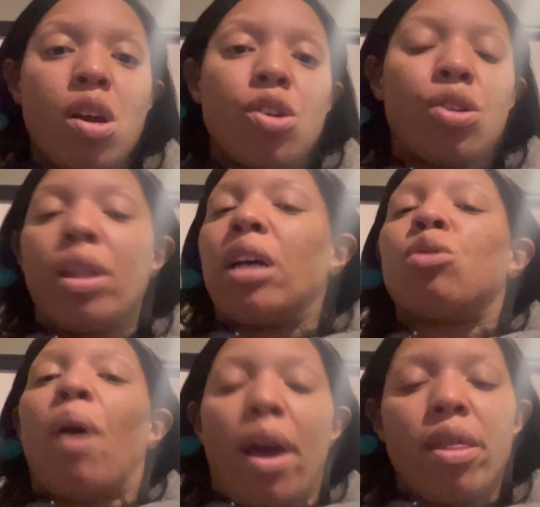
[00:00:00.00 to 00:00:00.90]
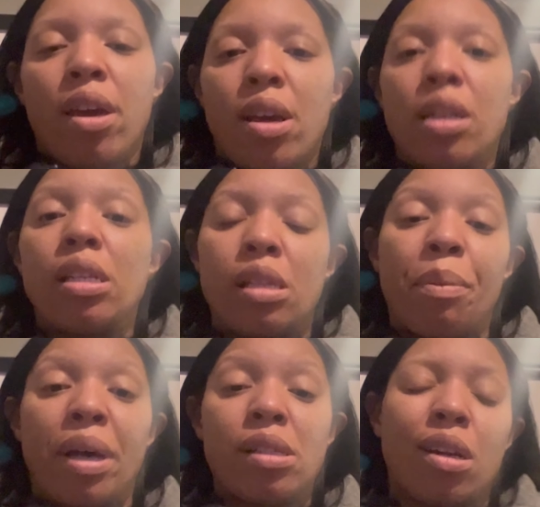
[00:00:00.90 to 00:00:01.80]
So that's why I think it is the
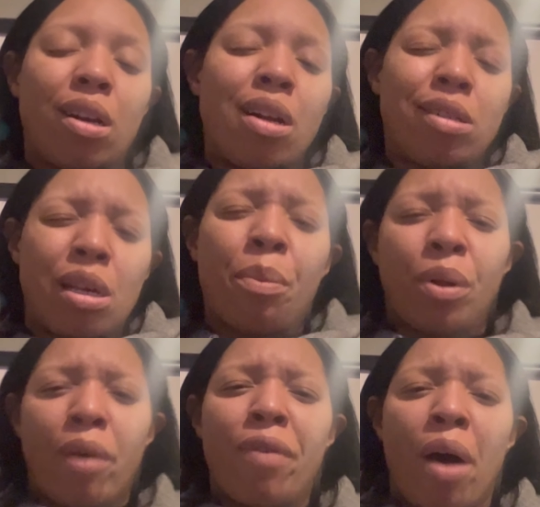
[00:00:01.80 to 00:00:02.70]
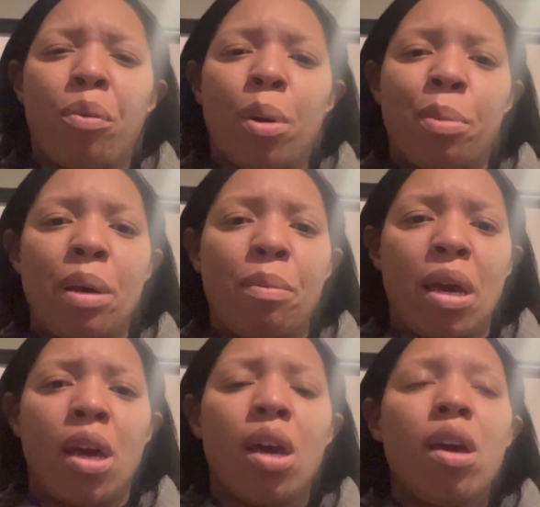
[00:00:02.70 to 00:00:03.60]
best. And an example of that would be
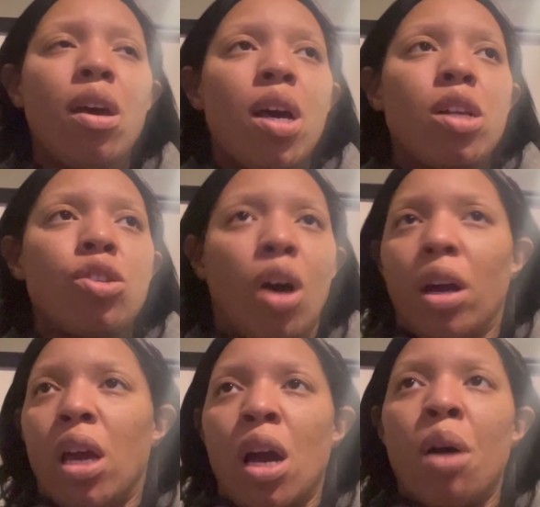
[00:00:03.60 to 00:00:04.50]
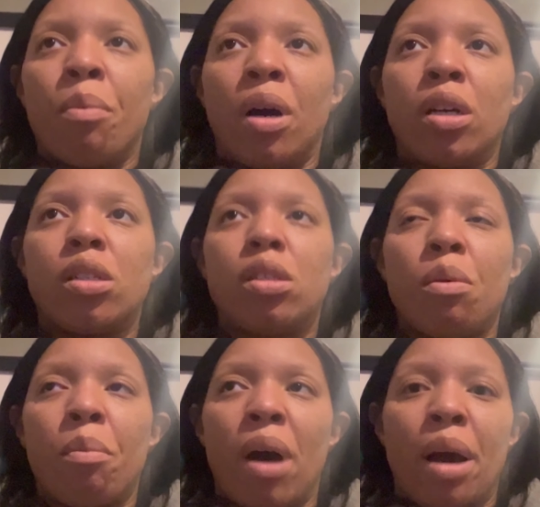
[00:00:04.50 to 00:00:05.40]
me talking amongst
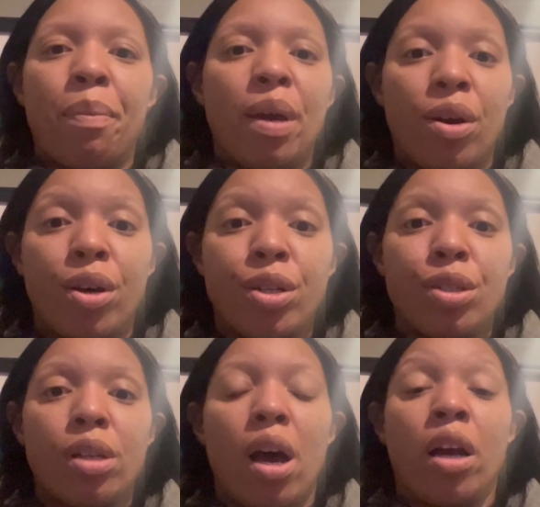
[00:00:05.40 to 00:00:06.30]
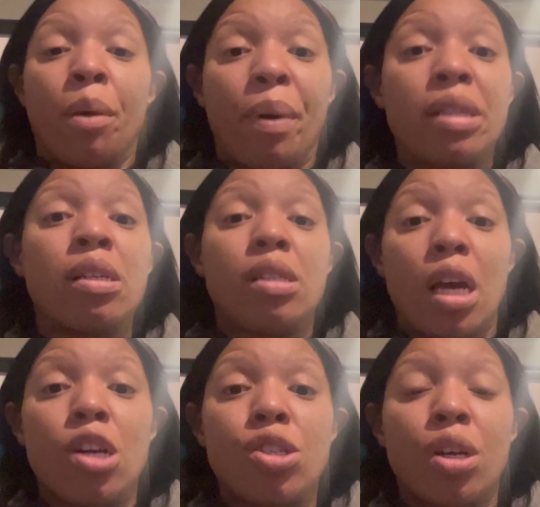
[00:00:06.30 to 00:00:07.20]
my peers on a
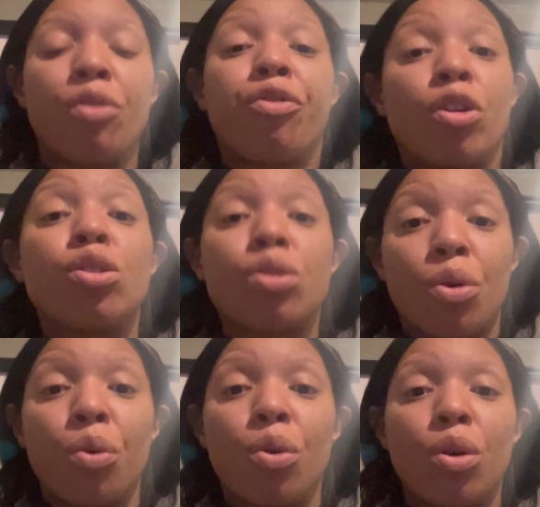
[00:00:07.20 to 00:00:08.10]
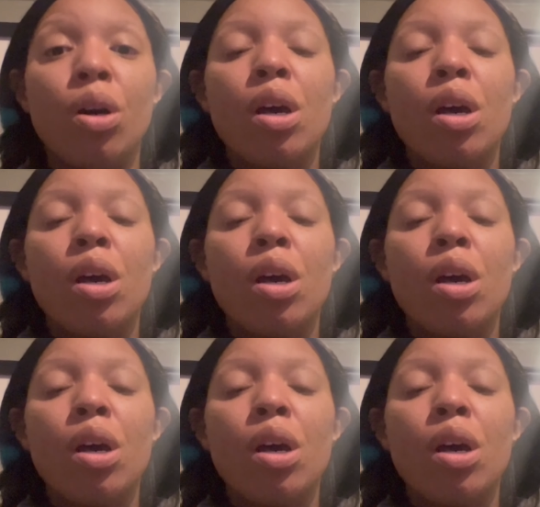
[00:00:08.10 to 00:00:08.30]
presentation for school.